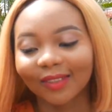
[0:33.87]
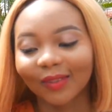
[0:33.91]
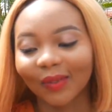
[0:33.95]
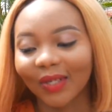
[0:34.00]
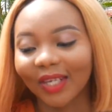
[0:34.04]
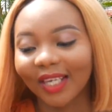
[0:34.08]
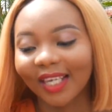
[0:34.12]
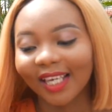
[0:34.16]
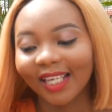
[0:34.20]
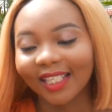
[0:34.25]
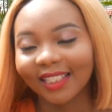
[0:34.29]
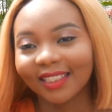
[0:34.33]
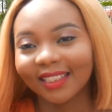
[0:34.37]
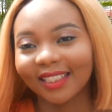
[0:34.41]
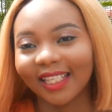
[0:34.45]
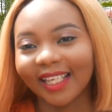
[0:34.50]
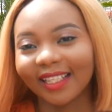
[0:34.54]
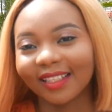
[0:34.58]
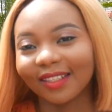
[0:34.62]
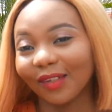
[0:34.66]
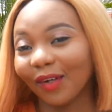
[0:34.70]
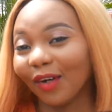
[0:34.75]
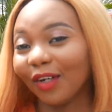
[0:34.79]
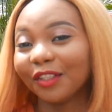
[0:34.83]
So in case
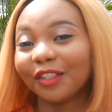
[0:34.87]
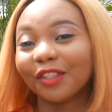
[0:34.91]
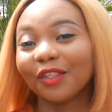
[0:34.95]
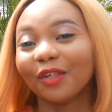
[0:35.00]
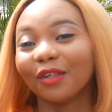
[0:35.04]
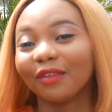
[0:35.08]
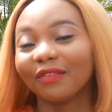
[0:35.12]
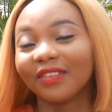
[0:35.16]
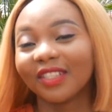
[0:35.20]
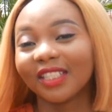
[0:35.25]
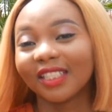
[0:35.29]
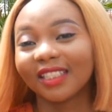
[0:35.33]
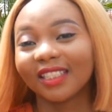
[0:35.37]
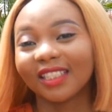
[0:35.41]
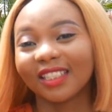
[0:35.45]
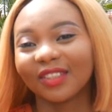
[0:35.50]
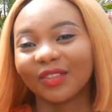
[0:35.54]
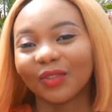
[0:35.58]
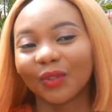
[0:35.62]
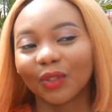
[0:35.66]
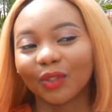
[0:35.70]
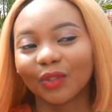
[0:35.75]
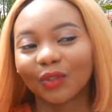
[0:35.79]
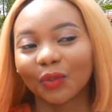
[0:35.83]
like the audio of this is
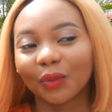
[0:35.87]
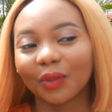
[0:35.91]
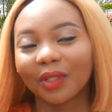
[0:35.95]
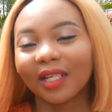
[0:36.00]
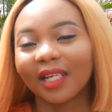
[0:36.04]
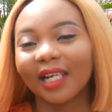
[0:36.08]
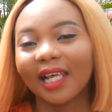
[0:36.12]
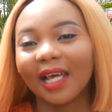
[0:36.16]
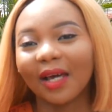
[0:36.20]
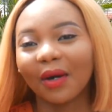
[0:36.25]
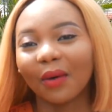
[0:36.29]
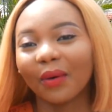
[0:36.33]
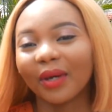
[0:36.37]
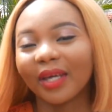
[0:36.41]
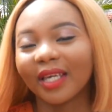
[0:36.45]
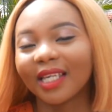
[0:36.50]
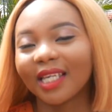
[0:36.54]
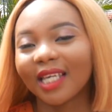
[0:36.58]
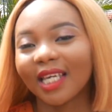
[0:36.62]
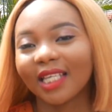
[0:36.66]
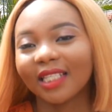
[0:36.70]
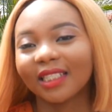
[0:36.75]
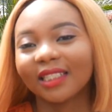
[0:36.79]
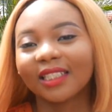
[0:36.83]
not so clear, or in
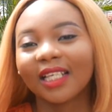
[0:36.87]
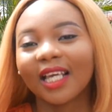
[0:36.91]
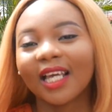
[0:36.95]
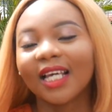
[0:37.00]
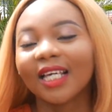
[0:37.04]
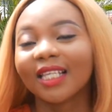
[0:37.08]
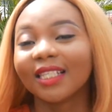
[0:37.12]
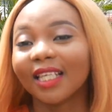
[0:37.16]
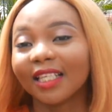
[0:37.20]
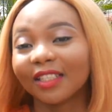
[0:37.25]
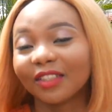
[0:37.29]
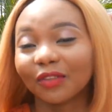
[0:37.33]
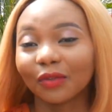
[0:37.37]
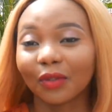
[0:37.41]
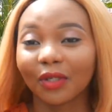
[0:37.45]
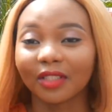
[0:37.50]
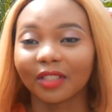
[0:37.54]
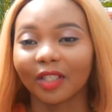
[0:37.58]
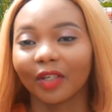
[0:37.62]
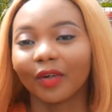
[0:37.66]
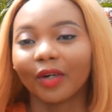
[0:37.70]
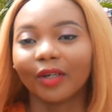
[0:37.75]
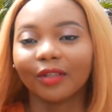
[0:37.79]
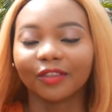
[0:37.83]
case there's
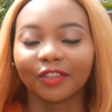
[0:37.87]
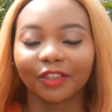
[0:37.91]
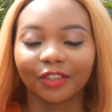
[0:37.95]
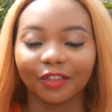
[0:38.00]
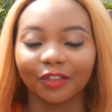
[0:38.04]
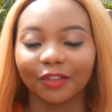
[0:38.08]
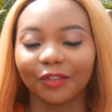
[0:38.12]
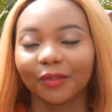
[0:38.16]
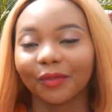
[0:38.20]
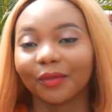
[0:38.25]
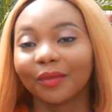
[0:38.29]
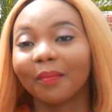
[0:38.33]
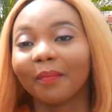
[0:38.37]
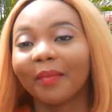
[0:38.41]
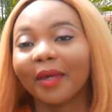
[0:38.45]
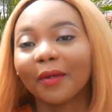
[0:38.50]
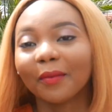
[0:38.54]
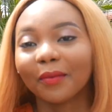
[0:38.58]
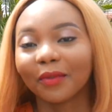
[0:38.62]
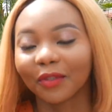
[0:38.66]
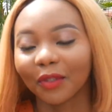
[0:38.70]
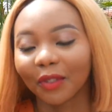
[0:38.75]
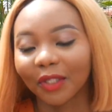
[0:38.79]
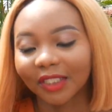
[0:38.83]
noise around, just
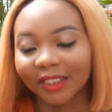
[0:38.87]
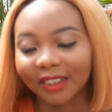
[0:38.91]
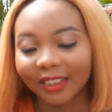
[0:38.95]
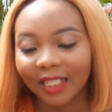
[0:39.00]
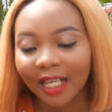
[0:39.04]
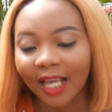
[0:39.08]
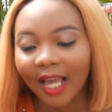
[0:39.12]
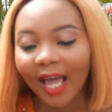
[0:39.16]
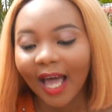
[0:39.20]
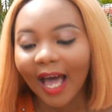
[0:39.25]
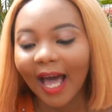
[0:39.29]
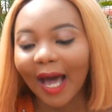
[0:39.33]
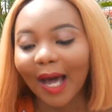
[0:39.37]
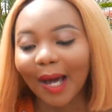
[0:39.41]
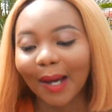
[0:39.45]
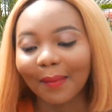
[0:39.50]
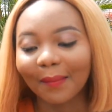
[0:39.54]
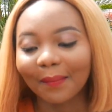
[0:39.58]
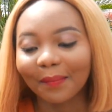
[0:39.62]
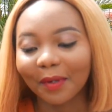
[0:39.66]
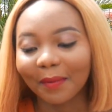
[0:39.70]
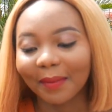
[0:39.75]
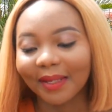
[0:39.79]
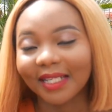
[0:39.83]
bear with us.
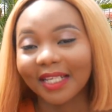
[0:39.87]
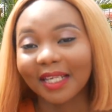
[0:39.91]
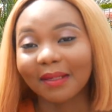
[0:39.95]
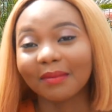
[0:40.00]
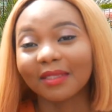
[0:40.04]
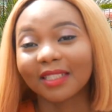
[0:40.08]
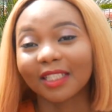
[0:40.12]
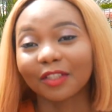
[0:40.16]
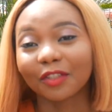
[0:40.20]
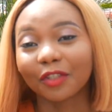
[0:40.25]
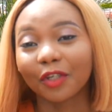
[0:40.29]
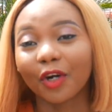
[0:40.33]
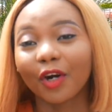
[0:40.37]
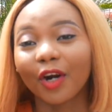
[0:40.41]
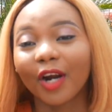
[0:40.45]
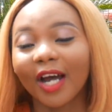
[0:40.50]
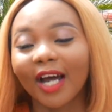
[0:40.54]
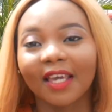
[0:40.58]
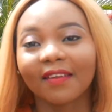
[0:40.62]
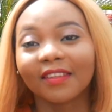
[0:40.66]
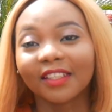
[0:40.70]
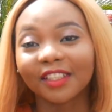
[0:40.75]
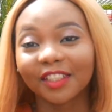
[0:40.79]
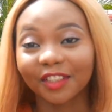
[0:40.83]
But my name is
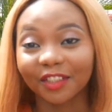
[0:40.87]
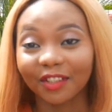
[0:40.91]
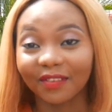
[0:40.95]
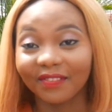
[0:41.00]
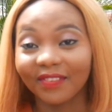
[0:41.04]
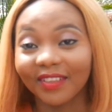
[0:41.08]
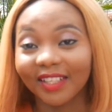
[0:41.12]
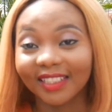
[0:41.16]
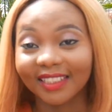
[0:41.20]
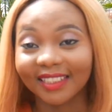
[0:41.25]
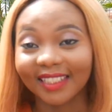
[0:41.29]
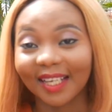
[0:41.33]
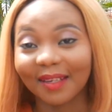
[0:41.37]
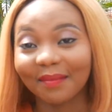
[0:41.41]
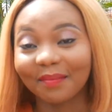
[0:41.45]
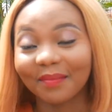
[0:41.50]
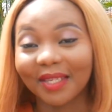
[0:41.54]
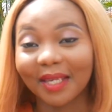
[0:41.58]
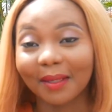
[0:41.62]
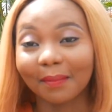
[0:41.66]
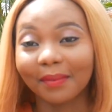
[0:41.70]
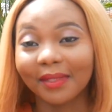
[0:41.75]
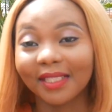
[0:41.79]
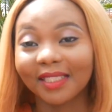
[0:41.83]
Adora. If this is your first time
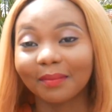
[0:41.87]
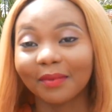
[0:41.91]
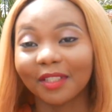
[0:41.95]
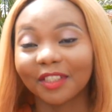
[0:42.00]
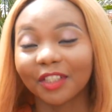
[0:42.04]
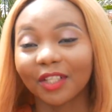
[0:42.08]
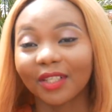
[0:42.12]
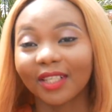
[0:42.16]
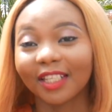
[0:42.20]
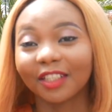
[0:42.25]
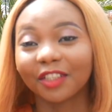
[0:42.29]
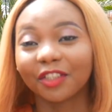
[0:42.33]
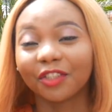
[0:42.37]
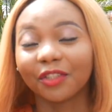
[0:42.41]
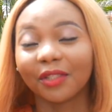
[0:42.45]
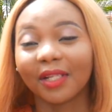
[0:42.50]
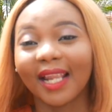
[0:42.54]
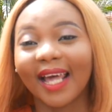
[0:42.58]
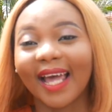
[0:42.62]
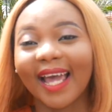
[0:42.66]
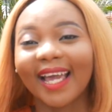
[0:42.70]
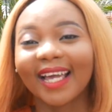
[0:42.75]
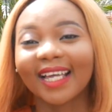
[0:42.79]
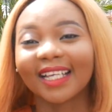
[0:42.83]
here, please make sure that you
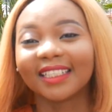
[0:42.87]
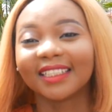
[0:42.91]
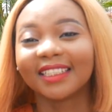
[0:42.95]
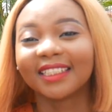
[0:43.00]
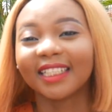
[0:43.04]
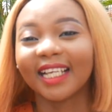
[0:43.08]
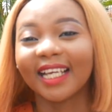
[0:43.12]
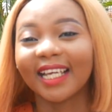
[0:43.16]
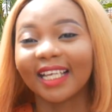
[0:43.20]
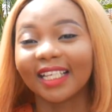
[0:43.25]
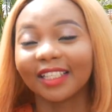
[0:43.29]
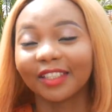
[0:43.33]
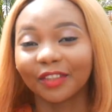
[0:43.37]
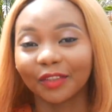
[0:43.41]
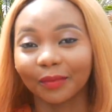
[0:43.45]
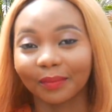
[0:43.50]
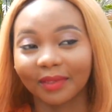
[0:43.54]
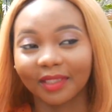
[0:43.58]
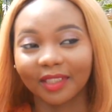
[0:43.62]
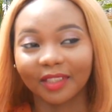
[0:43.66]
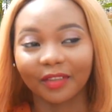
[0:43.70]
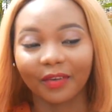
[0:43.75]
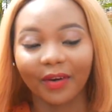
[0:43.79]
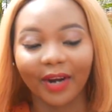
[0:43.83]
like and share and
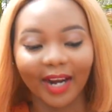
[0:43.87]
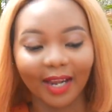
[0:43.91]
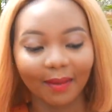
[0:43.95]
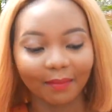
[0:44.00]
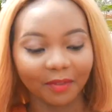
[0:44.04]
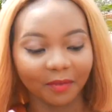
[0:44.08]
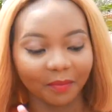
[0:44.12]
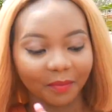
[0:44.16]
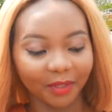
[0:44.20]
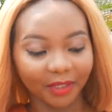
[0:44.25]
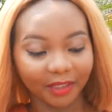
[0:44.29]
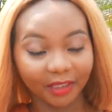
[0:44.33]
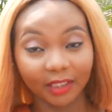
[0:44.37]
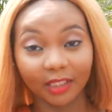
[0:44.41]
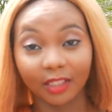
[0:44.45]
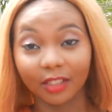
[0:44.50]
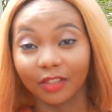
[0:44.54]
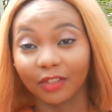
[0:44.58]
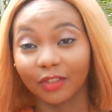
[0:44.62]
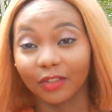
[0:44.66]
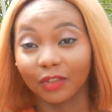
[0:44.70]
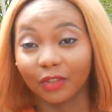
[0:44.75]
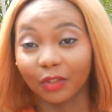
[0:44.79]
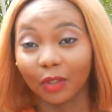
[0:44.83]
subscribe. The button
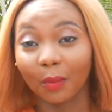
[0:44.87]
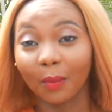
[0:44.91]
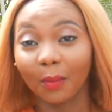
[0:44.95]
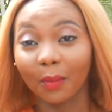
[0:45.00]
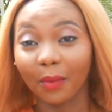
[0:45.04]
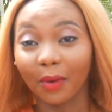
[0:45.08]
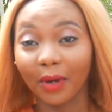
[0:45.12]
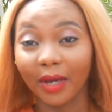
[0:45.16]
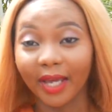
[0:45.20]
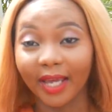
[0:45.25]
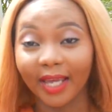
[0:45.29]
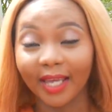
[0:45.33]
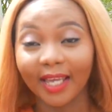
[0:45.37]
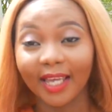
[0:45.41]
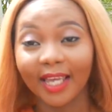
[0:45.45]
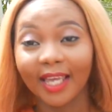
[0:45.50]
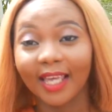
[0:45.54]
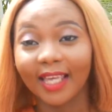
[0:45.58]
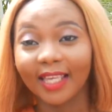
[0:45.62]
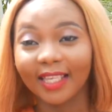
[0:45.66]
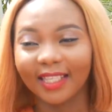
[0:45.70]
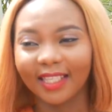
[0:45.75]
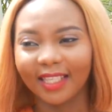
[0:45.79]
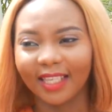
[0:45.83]
is somewhere
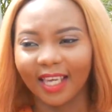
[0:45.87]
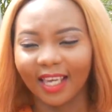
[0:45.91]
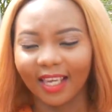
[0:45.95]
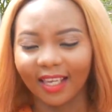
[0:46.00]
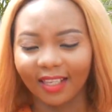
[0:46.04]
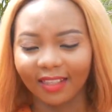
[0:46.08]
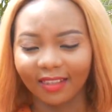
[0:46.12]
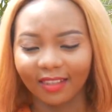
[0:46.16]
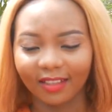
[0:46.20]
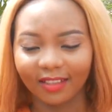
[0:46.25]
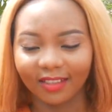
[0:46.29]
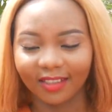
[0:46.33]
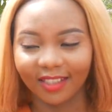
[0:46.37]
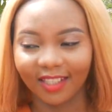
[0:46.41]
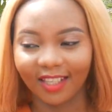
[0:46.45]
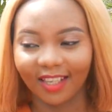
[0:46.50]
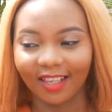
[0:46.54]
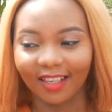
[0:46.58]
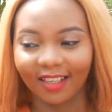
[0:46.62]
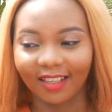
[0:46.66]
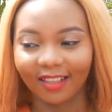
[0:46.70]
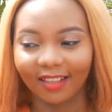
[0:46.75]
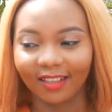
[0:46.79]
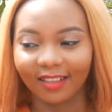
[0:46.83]
here. I think it's
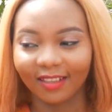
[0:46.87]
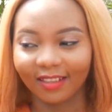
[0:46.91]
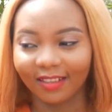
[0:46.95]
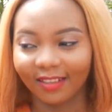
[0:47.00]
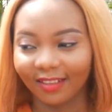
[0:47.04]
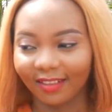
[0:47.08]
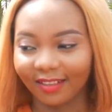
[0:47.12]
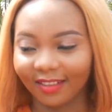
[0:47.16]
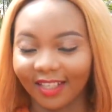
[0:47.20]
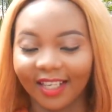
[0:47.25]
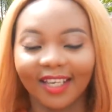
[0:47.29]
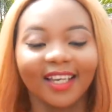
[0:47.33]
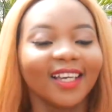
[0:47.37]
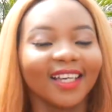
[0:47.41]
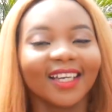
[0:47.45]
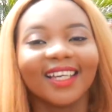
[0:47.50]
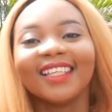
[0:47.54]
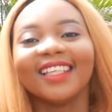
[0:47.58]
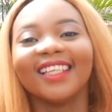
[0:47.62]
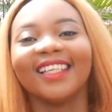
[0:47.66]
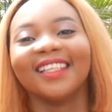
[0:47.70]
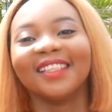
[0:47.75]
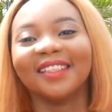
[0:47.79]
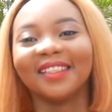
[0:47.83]
here. Yeah,
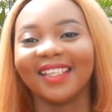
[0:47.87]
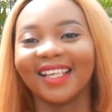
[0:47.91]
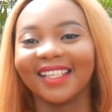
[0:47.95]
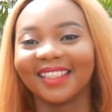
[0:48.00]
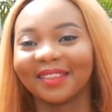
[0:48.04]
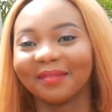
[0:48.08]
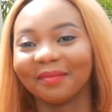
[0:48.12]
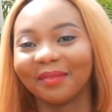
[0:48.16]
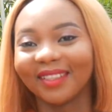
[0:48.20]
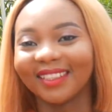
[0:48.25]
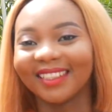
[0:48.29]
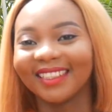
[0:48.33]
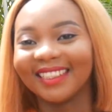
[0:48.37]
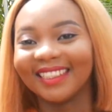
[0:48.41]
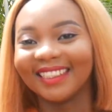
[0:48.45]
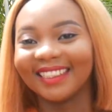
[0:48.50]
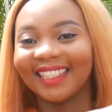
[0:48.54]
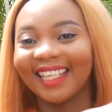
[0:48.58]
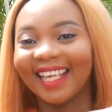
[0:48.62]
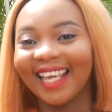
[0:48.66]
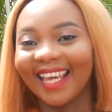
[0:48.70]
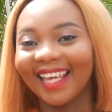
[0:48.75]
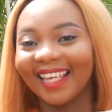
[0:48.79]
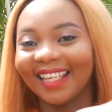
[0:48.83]
yes, the button is
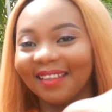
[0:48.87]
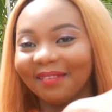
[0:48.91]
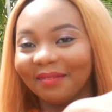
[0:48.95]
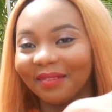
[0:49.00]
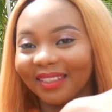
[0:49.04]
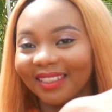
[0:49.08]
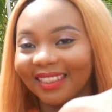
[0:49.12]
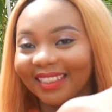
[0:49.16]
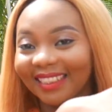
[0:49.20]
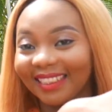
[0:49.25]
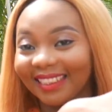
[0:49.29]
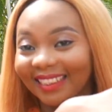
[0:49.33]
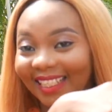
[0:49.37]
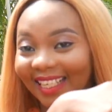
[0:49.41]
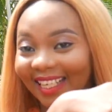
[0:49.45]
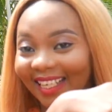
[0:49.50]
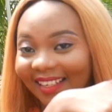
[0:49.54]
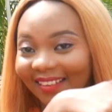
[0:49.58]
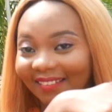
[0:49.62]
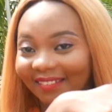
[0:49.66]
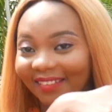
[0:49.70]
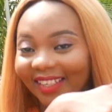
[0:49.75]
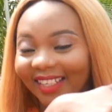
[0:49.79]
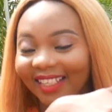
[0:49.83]
here. The button is
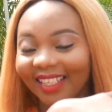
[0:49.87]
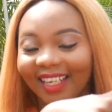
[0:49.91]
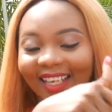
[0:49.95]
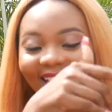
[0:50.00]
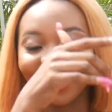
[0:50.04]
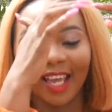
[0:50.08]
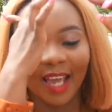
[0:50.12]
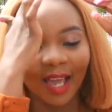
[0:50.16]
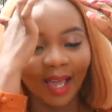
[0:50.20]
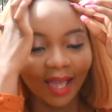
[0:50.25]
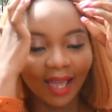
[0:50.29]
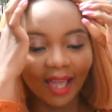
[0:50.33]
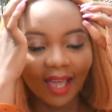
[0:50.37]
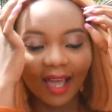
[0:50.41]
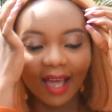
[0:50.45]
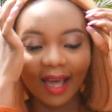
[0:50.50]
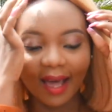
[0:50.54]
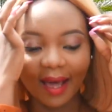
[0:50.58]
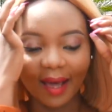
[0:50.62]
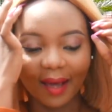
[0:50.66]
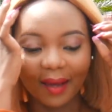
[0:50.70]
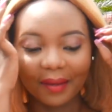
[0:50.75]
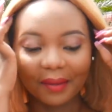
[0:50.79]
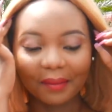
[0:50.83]
here, right here.
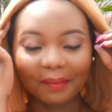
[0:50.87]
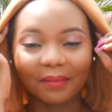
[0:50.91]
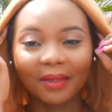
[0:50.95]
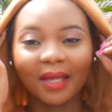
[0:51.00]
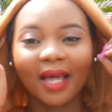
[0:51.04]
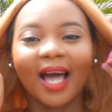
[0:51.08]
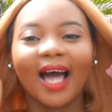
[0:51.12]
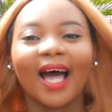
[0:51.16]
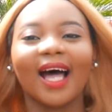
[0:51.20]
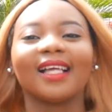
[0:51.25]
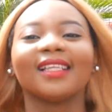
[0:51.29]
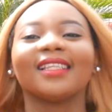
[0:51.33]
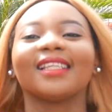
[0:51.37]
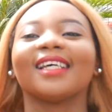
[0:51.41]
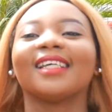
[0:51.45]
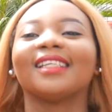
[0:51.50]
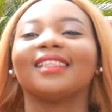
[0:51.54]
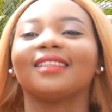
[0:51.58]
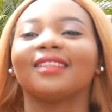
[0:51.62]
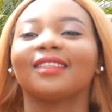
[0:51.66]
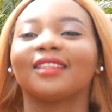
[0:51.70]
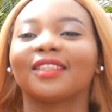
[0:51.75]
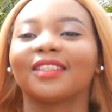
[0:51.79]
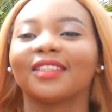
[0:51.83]
And
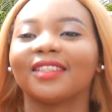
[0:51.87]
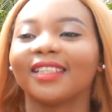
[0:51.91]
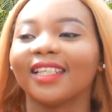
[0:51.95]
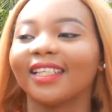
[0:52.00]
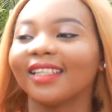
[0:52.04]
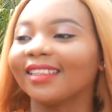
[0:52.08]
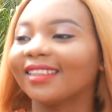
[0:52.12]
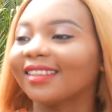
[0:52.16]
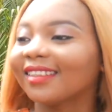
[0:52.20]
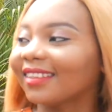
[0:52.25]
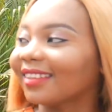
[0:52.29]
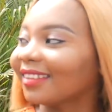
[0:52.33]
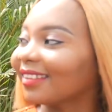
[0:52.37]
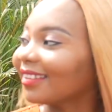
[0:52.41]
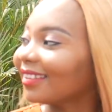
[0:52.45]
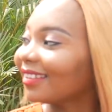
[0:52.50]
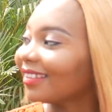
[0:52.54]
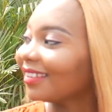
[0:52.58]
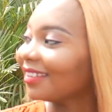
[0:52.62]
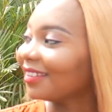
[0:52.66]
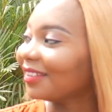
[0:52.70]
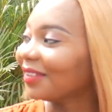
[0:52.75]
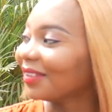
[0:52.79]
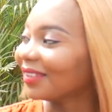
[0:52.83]
then today,
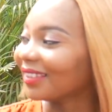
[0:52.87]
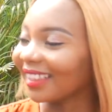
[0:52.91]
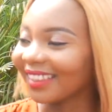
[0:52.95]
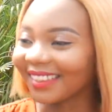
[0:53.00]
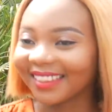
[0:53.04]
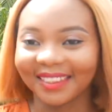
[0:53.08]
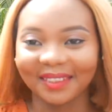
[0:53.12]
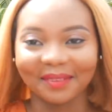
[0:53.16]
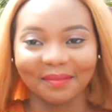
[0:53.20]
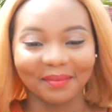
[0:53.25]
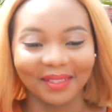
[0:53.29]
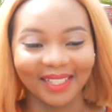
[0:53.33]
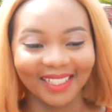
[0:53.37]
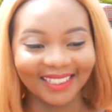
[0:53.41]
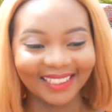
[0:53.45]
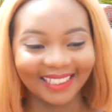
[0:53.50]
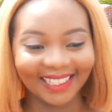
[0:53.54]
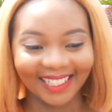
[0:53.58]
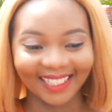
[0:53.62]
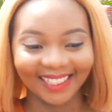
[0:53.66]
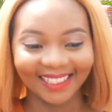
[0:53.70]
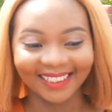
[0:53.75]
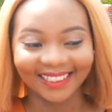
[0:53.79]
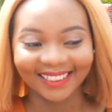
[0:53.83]
no, it's actually my
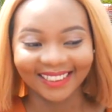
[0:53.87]
side.